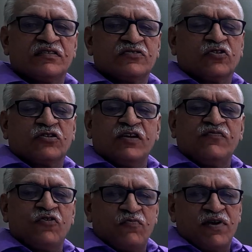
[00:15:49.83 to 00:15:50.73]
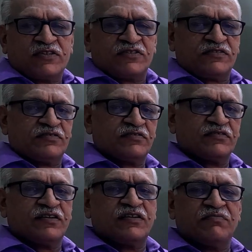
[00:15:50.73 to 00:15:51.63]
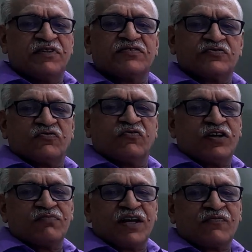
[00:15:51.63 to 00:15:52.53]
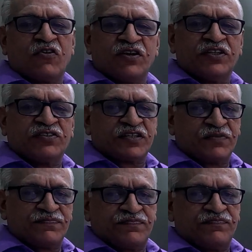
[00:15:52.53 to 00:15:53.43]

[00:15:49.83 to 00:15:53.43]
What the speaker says: Total 4 marks means 1 mark for each step.